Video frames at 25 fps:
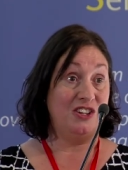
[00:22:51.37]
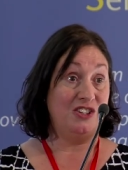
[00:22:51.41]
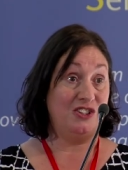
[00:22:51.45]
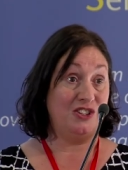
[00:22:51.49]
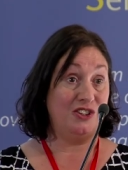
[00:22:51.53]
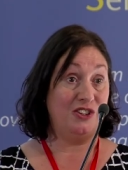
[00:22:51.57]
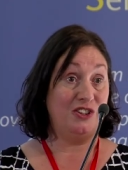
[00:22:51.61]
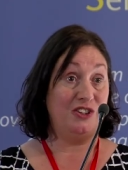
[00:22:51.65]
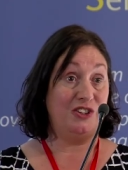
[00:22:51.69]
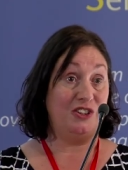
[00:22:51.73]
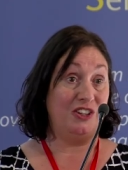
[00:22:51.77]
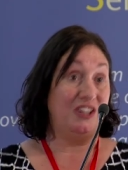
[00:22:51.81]

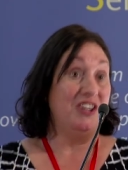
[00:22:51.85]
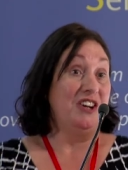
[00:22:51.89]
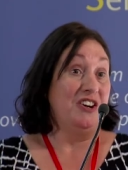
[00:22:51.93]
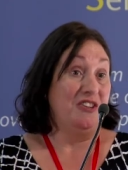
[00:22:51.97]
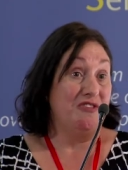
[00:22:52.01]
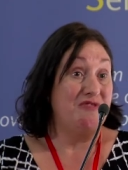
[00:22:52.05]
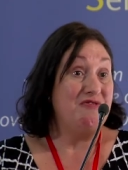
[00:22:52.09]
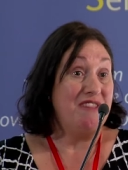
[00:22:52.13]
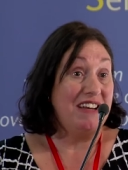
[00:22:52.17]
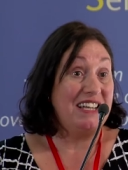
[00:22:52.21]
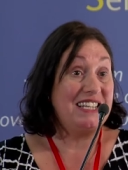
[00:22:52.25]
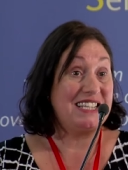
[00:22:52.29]
to
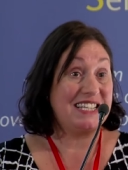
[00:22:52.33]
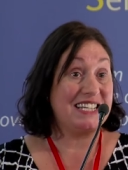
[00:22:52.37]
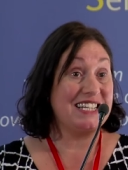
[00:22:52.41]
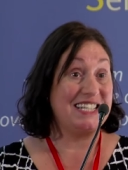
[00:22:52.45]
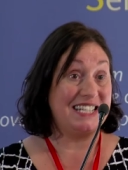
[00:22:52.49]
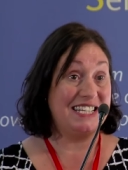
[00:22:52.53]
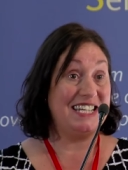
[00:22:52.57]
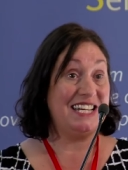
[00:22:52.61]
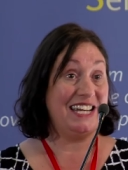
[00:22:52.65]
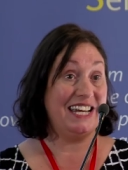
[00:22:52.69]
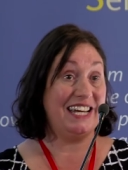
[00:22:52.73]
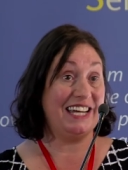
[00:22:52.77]

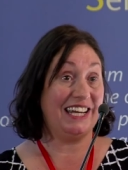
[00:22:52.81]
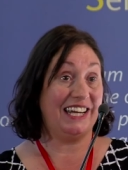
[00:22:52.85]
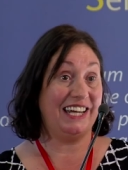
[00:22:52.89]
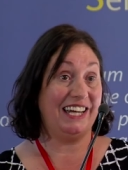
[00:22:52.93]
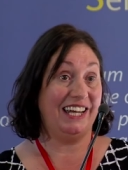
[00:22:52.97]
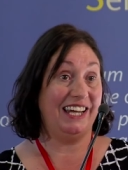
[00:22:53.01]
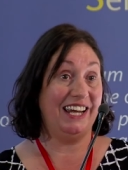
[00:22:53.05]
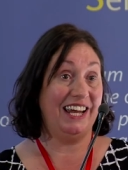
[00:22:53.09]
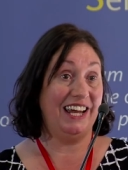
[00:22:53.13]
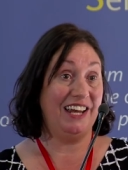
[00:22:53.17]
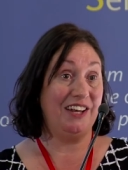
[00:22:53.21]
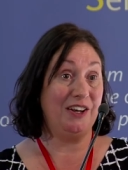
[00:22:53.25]
risk
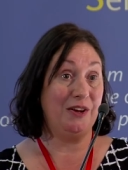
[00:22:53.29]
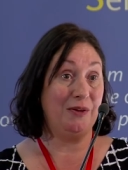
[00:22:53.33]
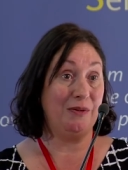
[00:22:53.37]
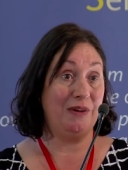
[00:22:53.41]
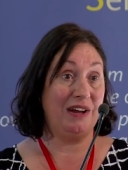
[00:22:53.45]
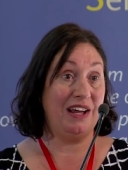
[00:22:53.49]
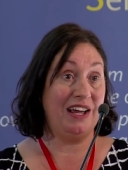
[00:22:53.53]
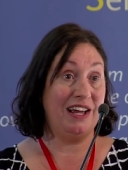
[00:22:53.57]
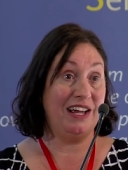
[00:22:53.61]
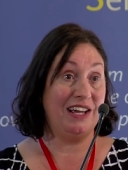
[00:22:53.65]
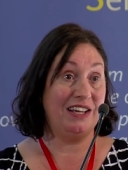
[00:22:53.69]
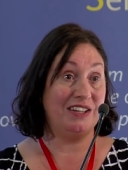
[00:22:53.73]
take in a
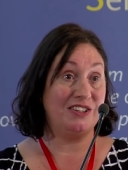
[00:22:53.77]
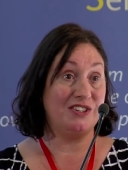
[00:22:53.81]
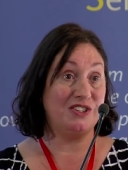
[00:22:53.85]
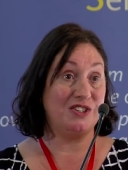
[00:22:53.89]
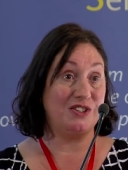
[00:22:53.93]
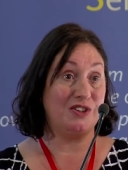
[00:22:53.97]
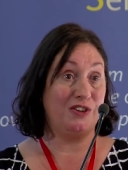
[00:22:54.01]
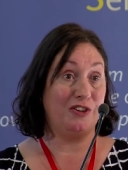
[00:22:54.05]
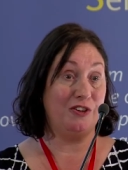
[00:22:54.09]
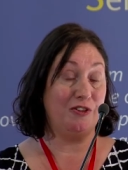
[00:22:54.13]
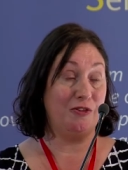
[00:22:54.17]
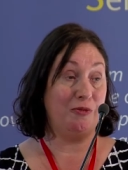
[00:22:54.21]
way, to
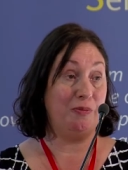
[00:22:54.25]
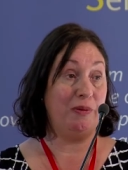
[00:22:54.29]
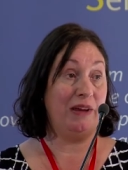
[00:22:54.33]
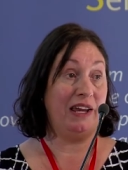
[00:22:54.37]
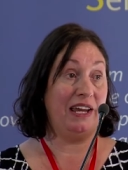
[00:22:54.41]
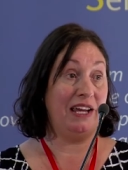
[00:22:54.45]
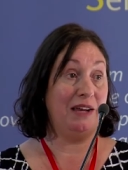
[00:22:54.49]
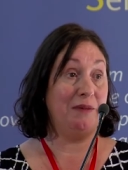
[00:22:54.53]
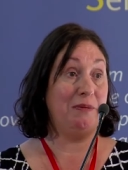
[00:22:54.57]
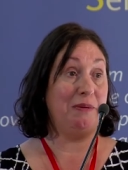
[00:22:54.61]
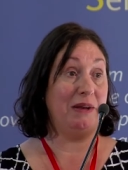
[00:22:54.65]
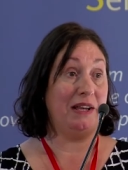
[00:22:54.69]
sort of
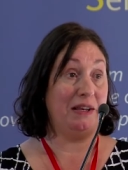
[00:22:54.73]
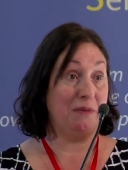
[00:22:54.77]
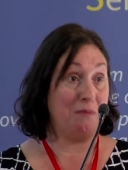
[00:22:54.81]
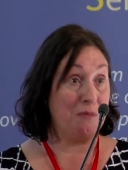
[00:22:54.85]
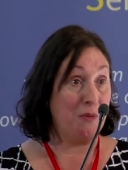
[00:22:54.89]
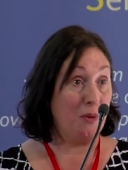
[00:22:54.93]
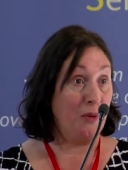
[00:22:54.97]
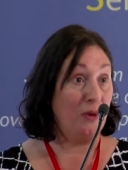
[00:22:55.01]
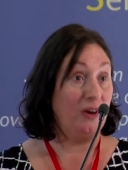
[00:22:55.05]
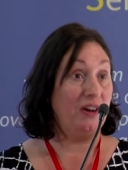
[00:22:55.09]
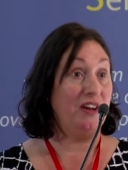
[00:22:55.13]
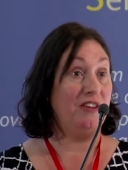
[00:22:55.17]
be a bit
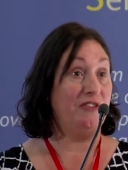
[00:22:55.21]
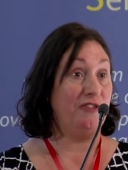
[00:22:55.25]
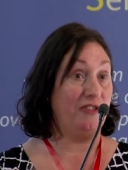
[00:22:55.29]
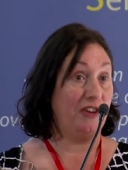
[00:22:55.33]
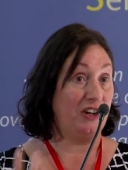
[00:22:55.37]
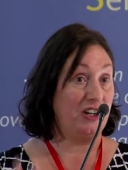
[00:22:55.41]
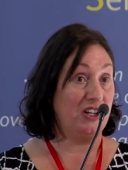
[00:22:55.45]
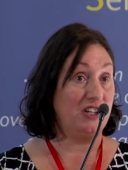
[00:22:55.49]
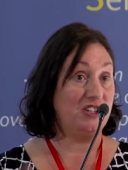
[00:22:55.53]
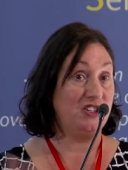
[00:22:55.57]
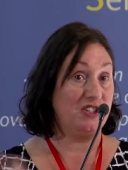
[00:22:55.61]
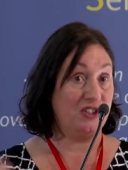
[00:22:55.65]
more
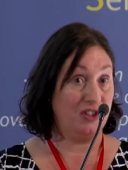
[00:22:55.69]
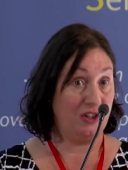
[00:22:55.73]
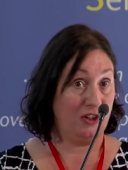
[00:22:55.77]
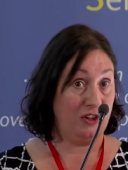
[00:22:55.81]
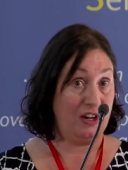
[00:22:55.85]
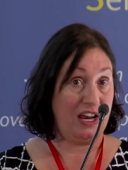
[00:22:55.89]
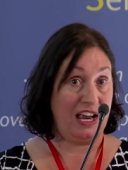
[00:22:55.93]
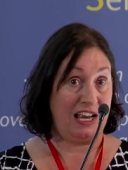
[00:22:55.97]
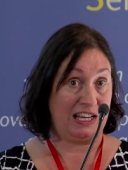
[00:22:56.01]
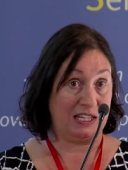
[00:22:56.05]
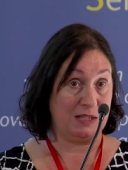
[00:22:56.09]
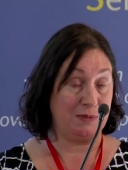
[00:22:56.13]
averse
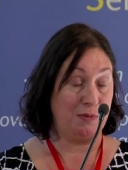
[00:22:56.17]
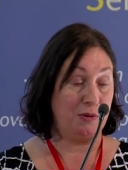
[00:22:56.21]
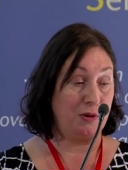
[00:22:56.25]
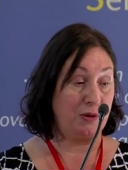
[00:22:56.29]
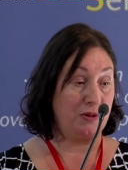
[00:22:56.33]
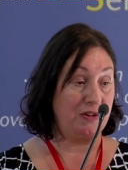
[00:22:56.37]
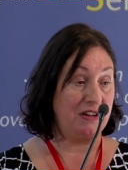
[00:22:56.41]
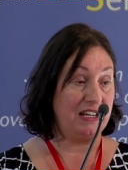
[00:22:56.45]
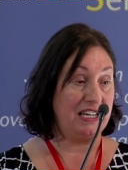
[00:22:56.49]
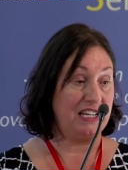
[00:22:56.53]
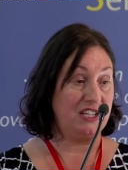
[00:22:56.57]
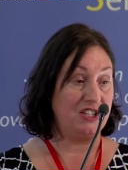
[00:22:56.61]
to
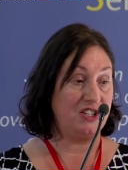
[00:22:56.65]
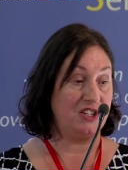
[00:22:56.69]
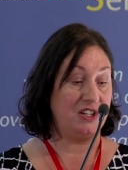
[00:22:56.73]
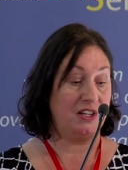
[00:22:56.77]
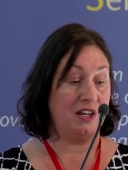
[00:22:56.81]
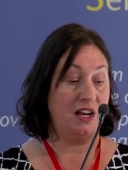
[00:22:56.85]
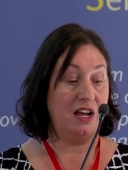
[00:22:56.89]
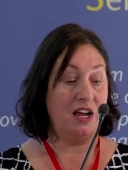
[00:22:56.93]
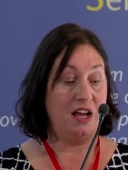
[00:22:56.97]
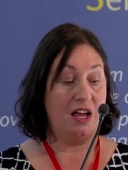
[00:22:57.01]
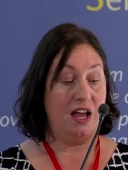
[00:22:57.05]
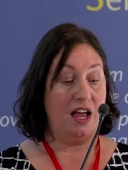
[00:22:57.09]

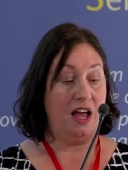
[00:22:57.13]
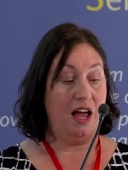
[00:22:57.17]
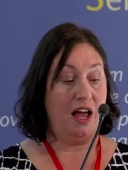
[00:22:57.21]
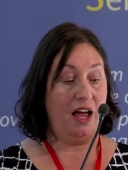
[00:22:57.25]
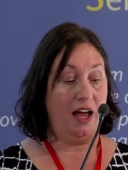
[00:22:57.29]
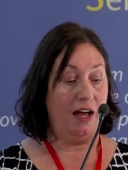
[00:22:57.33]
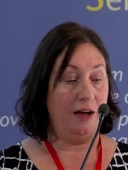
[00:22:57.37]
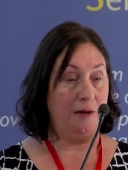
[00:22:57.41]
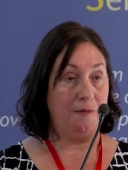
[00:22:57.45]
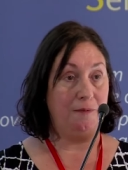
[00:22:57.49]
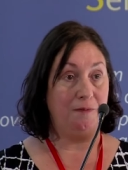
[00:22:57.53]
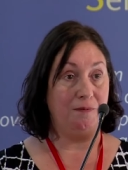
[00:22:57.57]
exploration
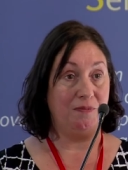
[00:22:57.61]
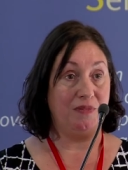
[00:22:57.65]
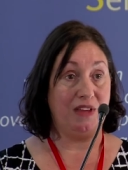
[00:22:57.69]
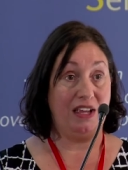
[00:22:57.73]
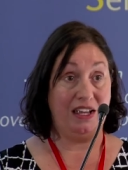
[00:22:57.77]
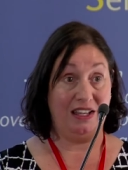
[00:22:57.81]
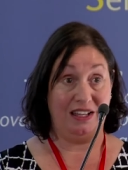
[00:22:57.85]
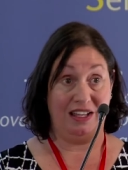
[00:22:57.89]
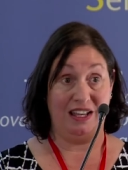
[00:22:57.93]
um,